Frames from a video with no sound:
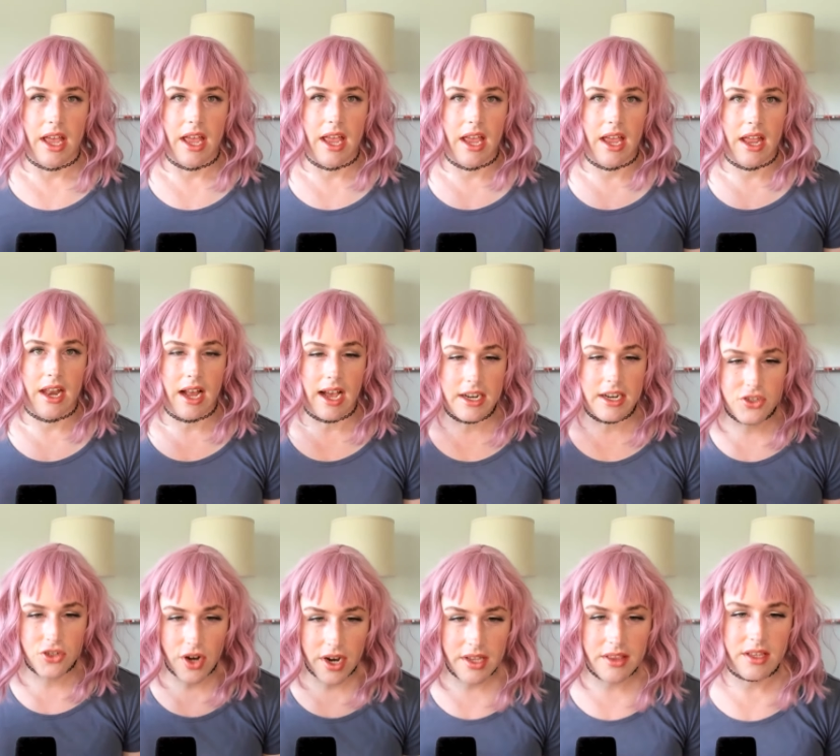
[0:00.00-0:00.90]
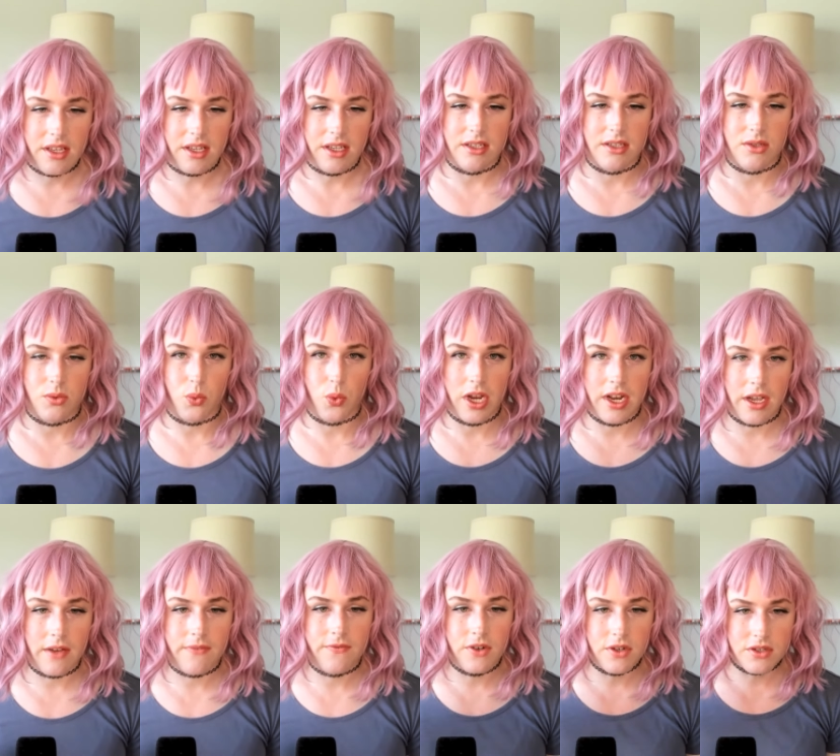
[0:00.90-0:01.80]
And I tried this when
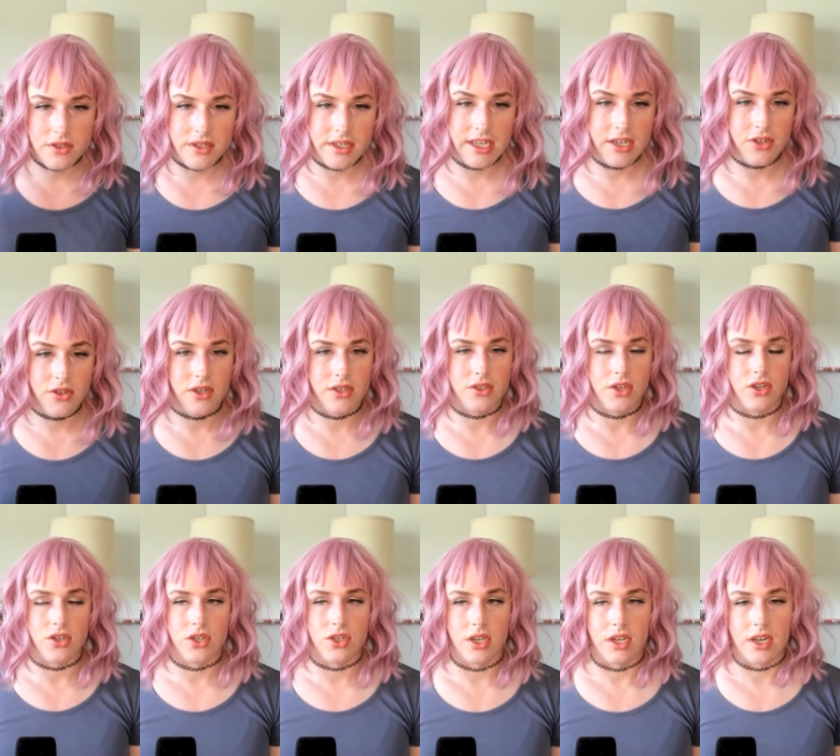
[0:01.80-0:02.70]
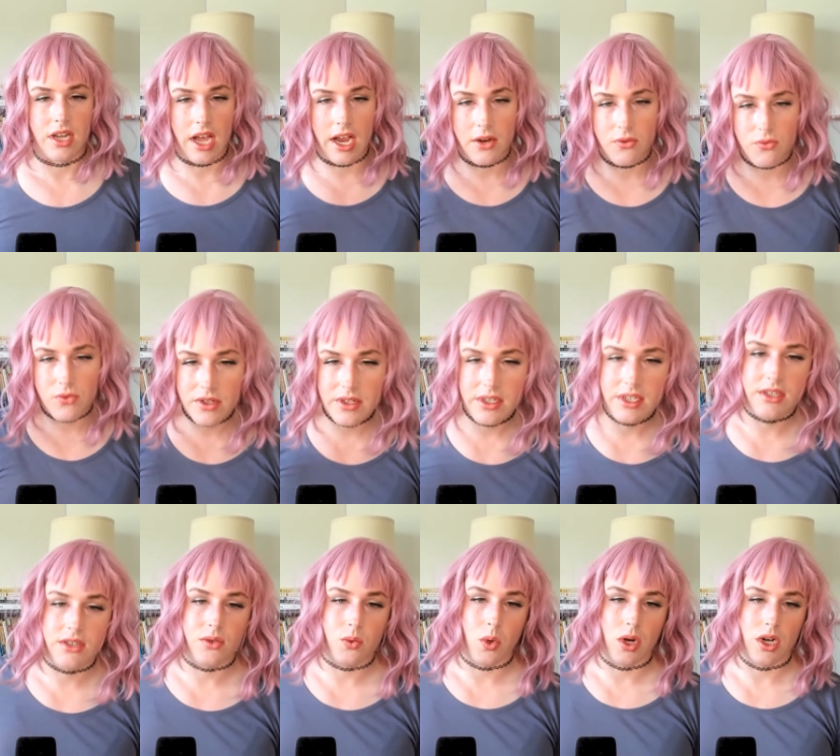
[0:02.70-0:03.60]
I first detransitioned. I really
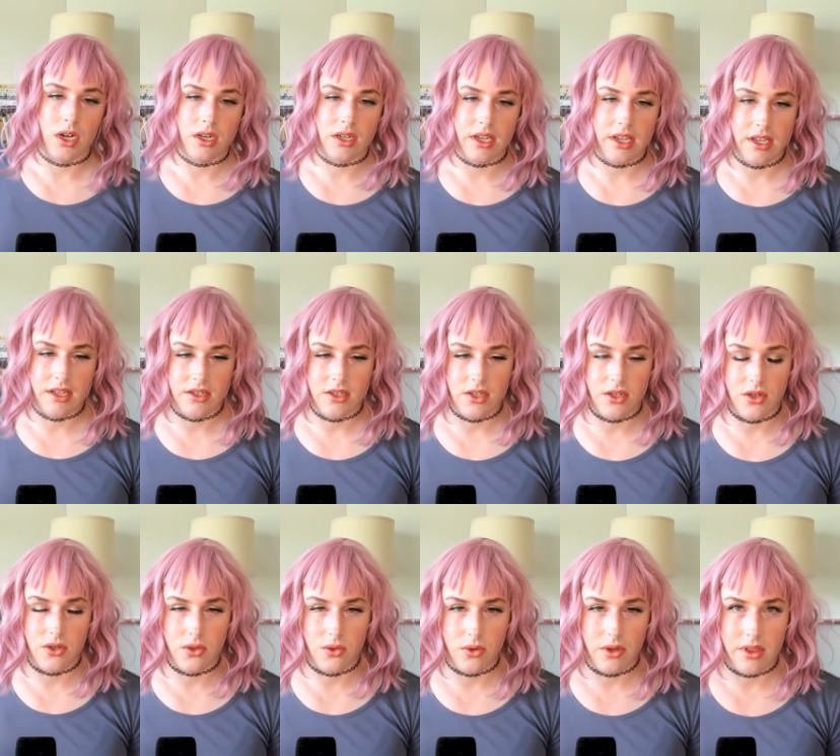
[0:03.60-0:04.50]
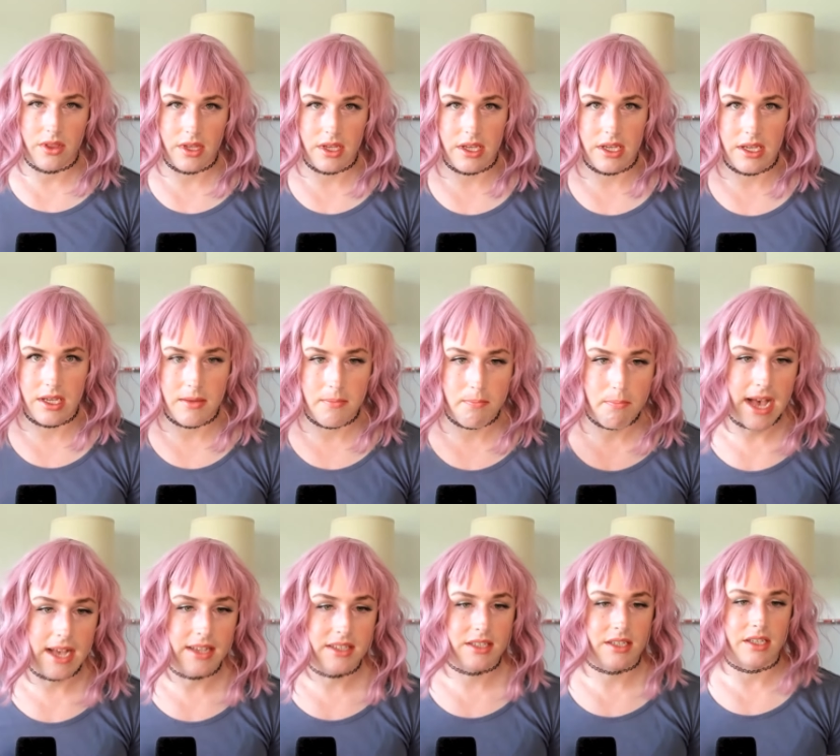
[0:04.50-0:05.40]
swung into the
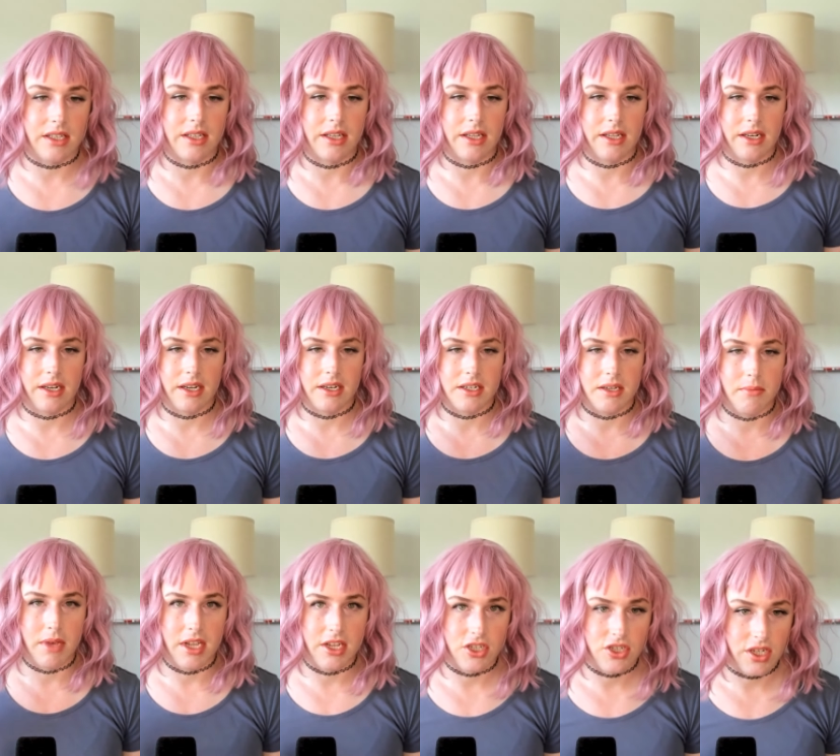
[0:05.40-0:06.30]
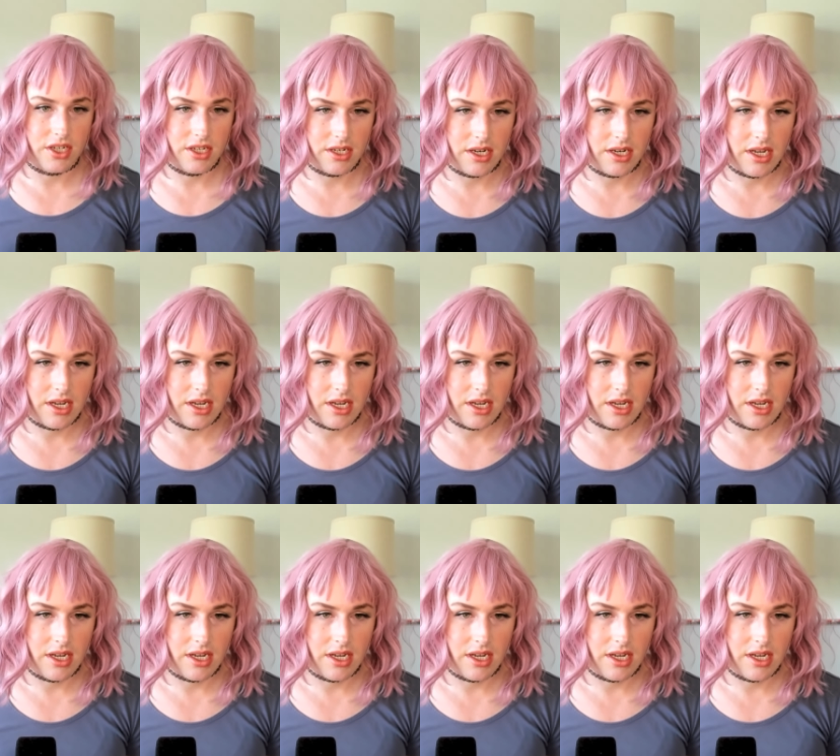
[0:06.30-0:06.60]
masculine dimension.